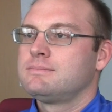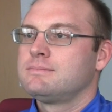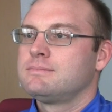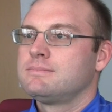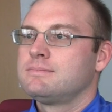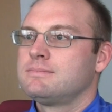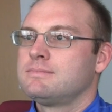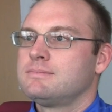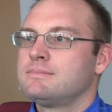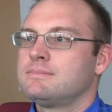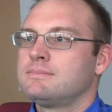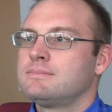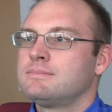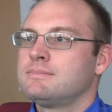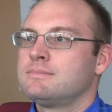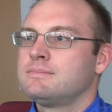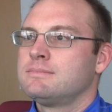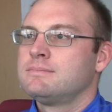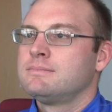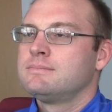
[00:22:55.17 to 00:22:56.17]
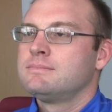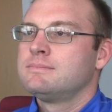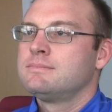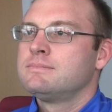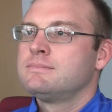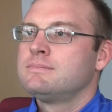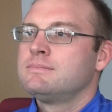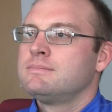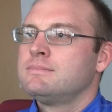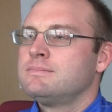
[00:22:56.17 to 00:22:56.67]
and which ones are
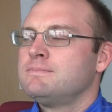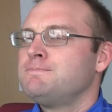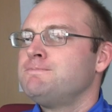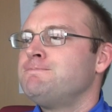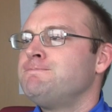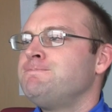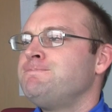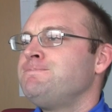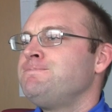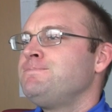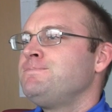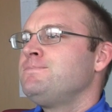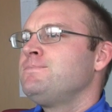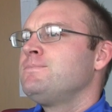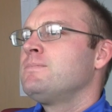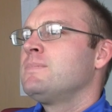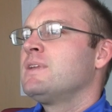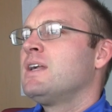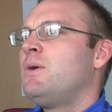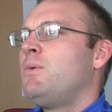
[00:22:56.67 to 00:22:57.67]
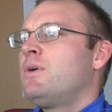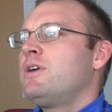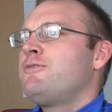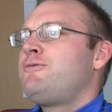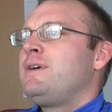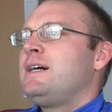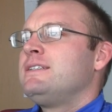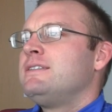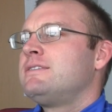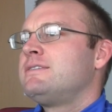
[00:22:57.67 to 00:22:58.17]
kickoff returners? I want
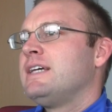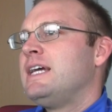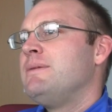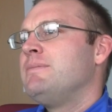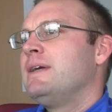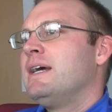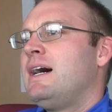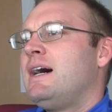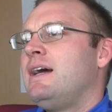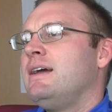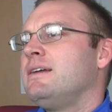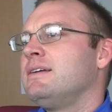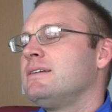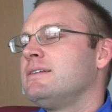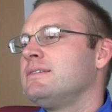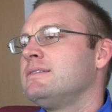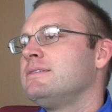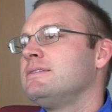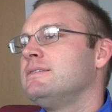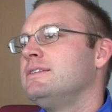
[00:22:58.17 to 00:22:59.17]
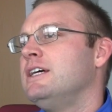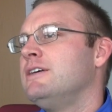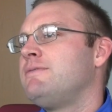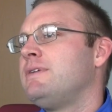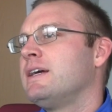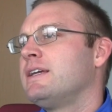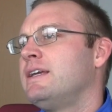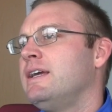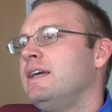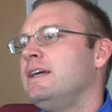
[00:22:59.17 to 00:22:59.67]
to find the same guy if
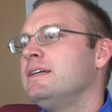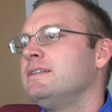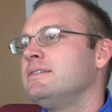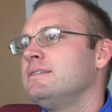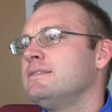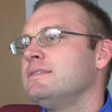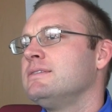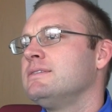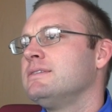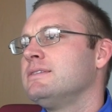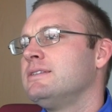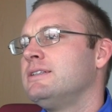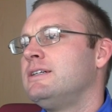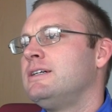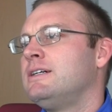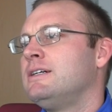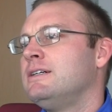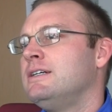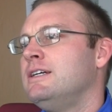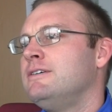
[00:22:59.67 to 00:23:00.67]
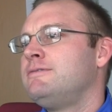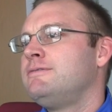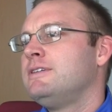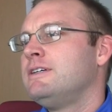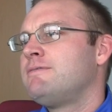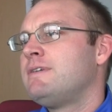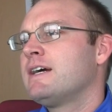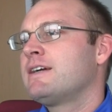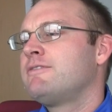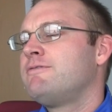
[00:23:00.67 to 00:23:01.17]
I can. If I